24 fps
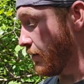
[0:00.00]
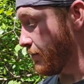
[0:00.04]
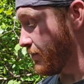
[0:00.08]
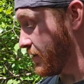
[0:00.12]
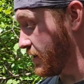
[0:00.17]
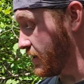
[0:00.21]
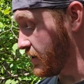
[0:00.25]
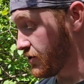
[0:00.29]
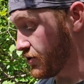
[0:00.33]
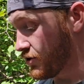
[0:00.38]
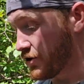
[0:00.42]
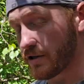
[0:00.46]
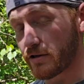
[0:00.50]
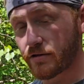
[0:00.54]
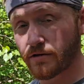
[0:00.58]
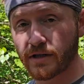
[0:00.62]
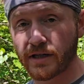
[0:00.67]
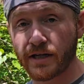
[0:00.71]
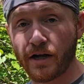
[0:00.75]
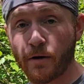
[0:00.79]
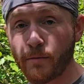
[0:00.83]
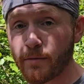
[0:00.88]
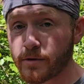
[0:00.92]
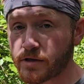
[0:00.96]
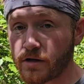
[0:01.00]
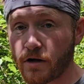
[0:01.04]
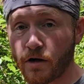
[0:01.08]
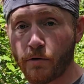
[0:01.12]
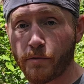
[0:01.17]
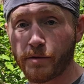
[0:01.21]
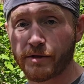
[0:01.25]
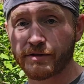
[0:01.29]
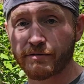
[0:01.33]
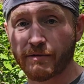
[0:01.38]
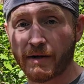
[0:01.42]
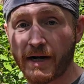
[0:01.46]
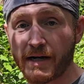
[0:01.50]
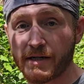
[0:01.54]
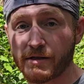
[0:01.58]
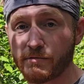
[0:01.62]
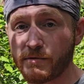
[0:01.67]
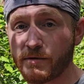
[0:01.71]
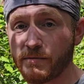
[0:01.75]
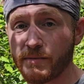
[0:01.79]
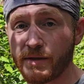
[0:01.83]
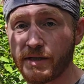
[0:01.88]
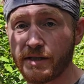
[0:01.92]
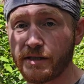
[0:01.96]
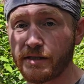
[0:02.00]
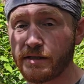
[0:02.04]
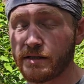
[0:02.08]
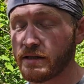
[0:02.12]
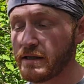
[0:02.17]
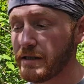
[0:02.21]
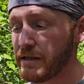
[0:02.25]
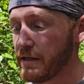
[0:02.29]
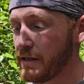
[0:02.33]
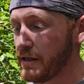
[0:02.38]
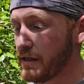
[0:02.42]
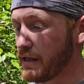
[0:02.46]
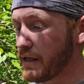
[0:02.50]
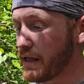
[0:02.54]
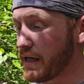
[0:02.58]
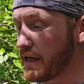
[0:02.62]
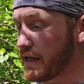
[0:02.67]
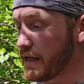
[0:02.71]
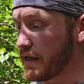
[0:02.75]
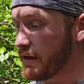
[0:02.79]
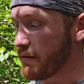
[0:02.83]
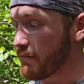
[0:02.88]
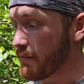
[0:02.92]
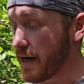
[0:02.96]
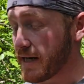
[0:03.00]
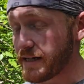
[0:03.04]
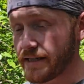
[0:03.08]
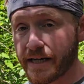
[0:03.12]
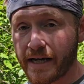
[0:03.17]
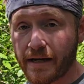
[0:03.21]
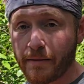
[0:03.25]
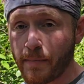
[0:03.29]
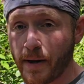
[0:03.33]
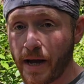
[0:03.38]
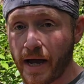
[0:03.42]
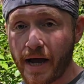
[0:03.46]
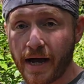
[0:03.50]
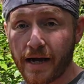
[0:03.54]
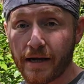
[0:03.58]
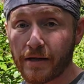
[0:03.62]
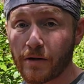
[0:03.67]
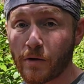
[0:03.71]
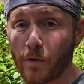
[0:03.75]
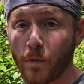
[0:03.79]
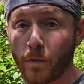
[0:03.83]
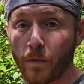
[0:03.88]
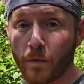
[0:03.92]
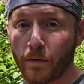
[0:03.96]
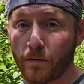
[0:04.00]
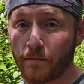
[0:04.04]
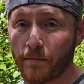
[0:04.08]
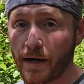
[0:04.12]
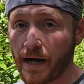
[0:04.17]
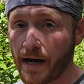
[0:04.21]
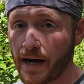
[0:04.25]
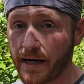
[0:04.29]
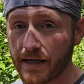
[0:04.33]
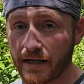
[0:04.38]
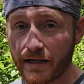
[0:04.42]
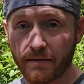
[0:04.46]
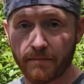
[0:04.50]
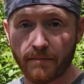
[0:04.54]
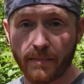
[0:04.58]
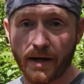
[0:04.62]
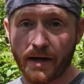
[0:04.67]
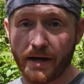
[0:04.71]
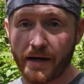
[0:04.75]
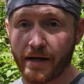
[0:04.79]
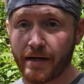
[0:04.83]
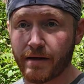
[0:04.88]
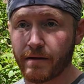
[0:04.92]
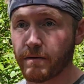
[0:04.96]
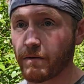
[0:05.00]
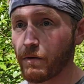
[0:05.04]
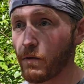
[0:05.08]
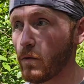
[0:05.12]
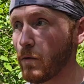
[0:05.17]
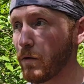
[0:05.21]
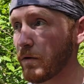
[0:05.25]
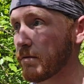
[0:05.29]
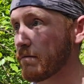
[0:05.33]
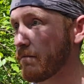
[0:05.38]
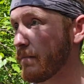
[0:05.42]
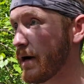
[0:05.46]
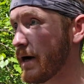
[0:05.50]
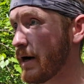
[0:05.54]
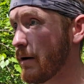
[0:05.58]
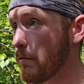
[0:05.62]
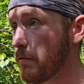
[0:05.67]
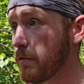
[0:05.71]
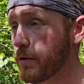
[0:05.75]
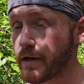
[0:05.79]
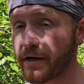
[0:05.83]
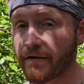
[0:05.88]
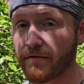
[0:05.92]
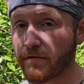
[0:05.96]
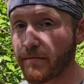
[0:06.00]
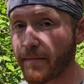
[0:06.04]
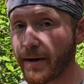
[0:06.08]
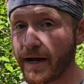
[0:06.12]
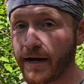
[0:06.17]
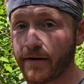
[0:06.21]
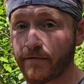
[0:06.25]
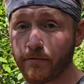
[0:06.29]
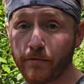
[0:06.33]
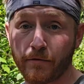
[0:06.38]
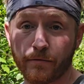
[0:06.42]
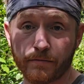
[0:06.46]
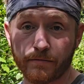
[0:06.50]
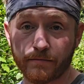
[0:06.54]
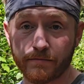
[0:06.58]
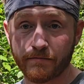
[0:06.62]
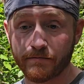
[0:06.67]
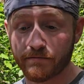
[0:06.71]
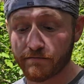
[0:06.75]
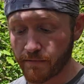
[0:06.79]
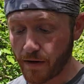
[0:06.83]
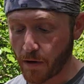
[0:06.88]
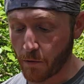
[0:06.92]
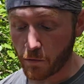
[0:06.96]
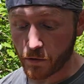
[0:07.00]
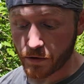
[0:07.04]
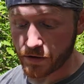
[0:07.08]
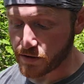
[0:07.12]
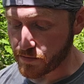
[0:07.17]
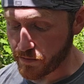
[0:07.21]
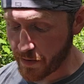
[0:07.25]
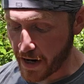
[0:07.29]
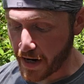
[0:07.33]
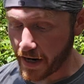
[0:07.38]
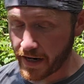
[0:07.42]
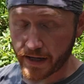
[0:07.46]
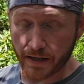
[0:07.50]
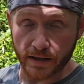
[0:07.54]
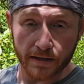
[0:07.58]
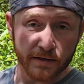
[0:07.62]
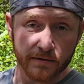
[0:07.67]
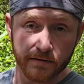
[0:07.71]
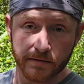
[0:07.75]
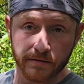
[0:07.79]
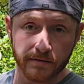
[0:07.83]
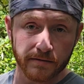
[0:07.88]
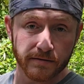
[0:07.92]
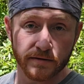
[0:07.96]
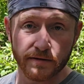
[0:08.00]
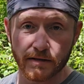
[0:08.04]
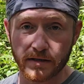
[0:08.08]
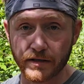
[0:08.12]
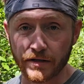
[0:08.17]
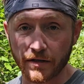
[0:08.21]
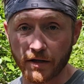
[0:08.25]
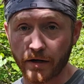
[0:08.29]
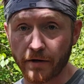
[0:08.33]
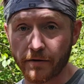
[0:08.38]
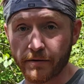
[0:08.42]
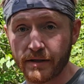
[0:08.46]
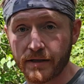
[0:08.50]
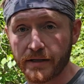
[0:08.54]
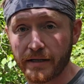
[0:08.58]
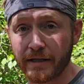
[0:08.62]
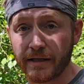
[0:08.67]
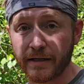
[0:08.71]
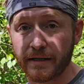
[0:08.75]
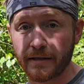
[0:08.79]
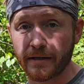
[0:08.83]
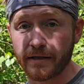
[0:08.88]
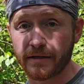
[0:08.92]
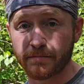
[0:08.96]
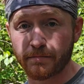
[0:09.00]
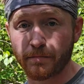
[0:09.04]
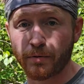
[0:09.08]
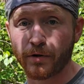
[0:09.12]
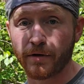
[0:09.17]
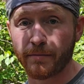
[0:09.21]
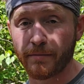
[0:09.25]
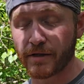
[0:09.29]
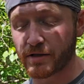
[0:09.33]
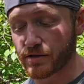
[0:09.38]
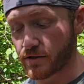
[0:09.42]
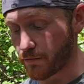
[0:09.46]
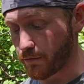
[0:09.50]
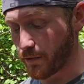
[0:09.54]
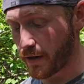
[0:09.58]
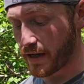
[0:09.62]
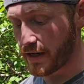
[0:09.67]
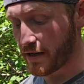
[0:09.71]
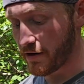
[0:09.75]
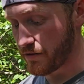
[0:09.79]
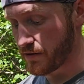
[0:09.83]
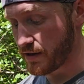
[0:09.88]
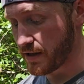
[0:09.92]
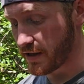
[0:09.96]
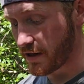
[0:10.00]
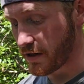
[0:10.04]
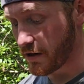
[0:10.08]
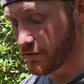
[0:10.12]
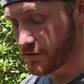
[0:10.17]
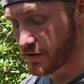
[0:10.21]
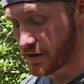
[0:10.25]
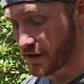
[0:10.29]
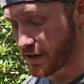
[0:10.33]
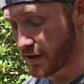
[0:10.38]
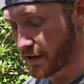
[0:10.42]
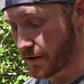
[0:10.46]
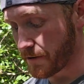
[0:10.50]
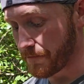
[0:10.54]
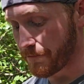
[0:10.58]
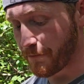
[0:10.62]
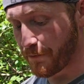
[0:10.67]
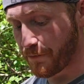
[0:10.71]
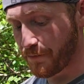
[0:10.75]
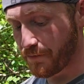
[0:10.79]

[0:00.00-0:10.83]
This generally almost always rides with me in my day pack or my hiking bag or my whatever bag, or my woods bag. You know, it's pretty much the radio that goes in there.